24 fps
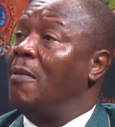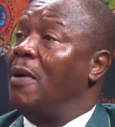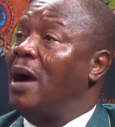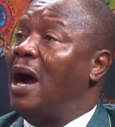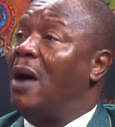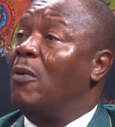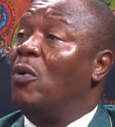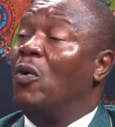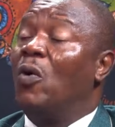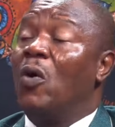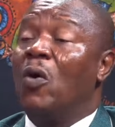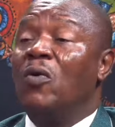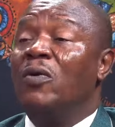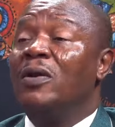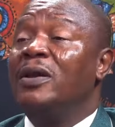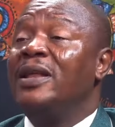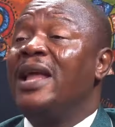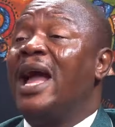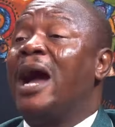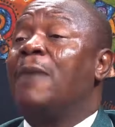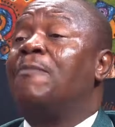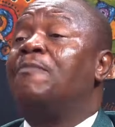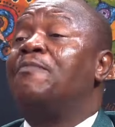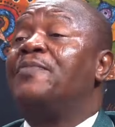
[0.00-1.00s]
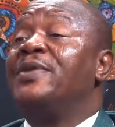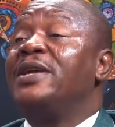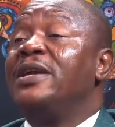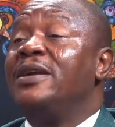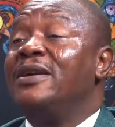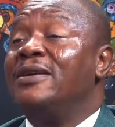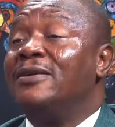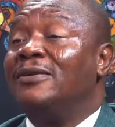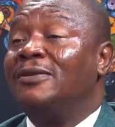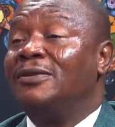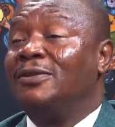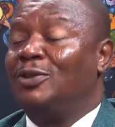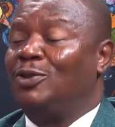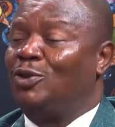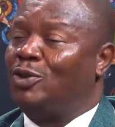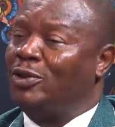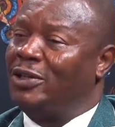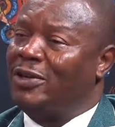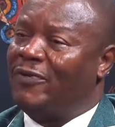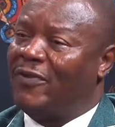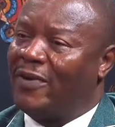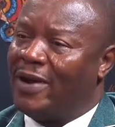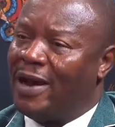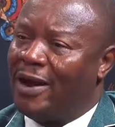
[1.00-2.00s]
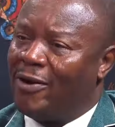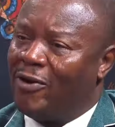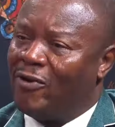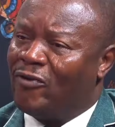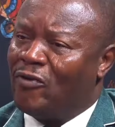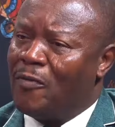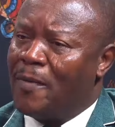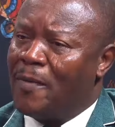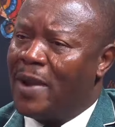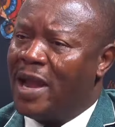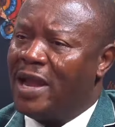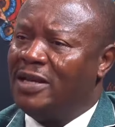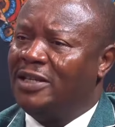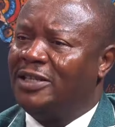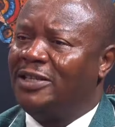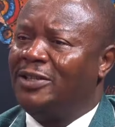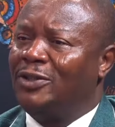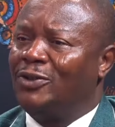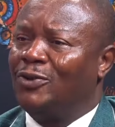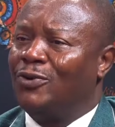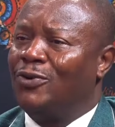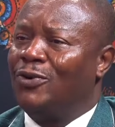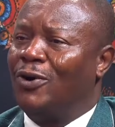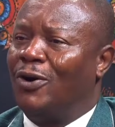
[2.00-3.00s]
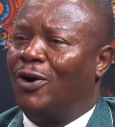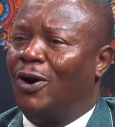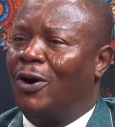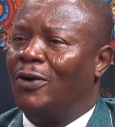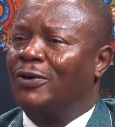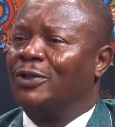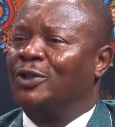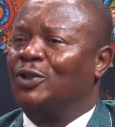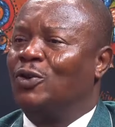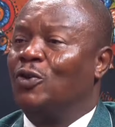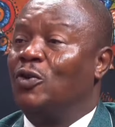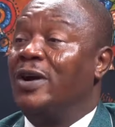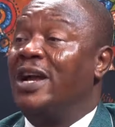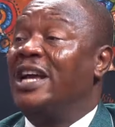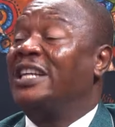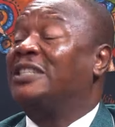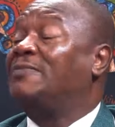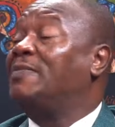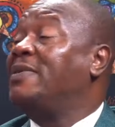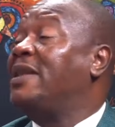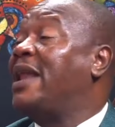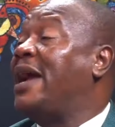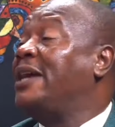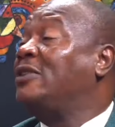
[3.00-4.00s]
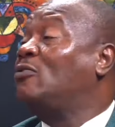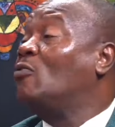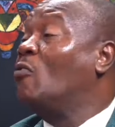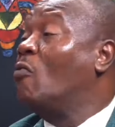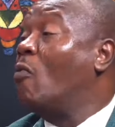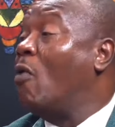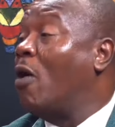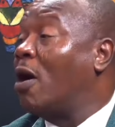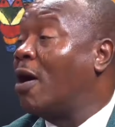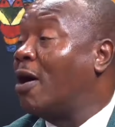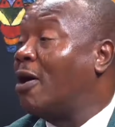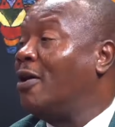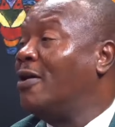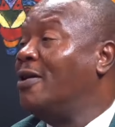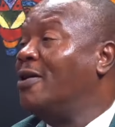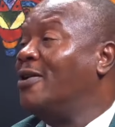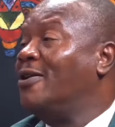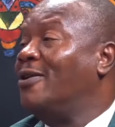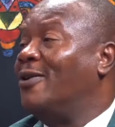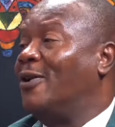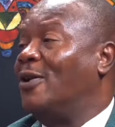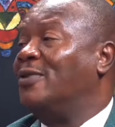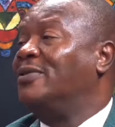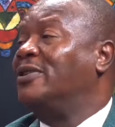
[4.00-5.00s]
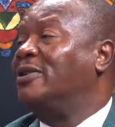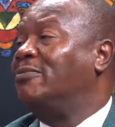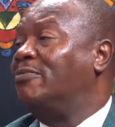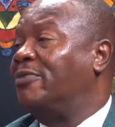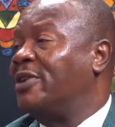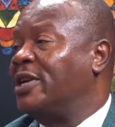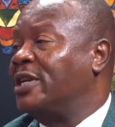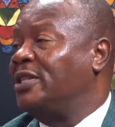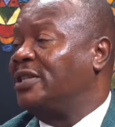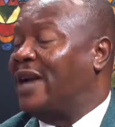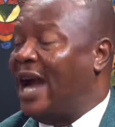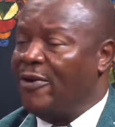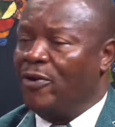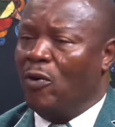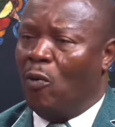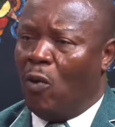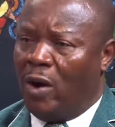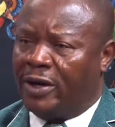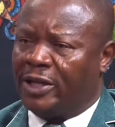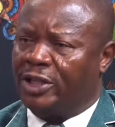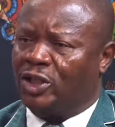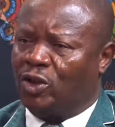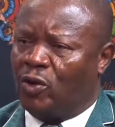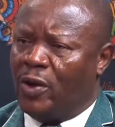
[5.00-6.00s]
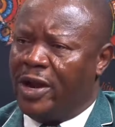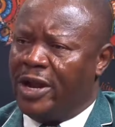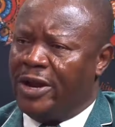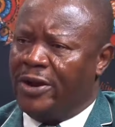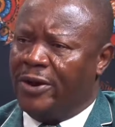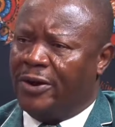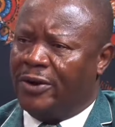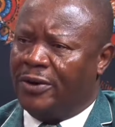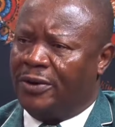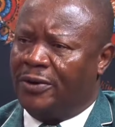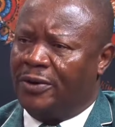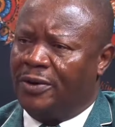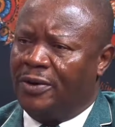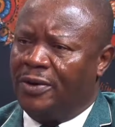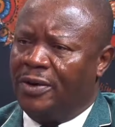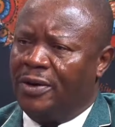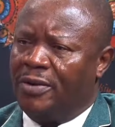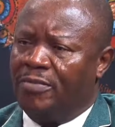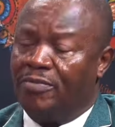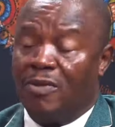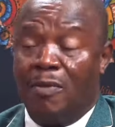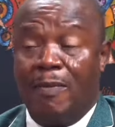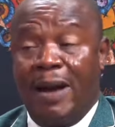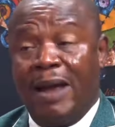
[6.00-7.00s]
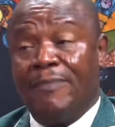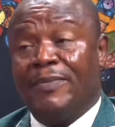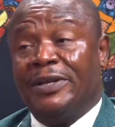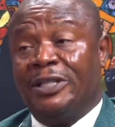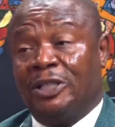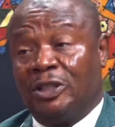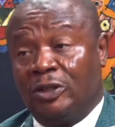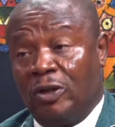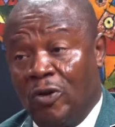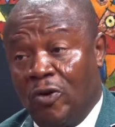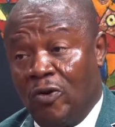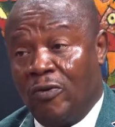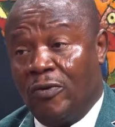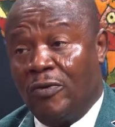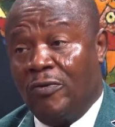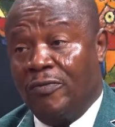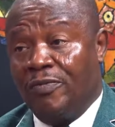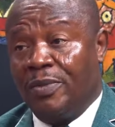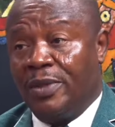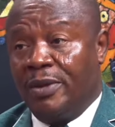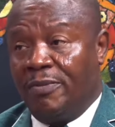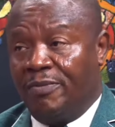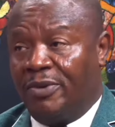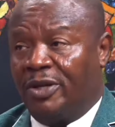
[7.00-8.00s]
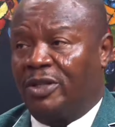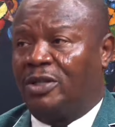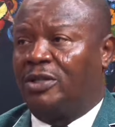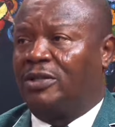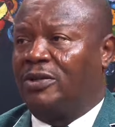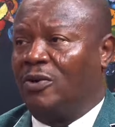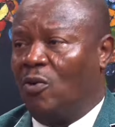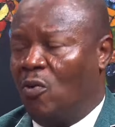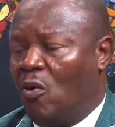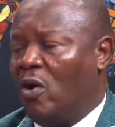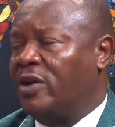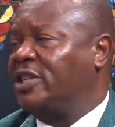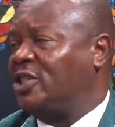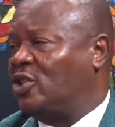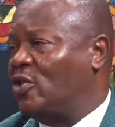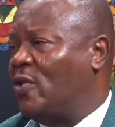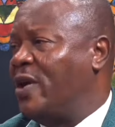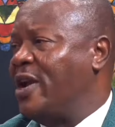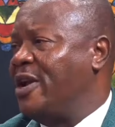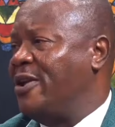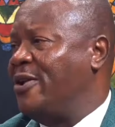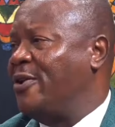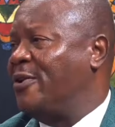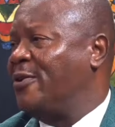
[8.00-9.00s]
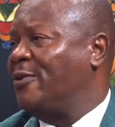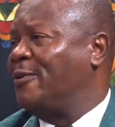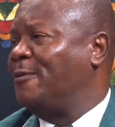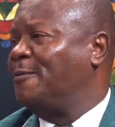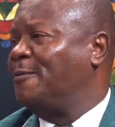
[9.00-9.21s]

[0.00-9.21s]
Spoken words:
I will only appeal to the federal government to also expedite work on the bridge. I know work is going on, but might be slow, but work is going on.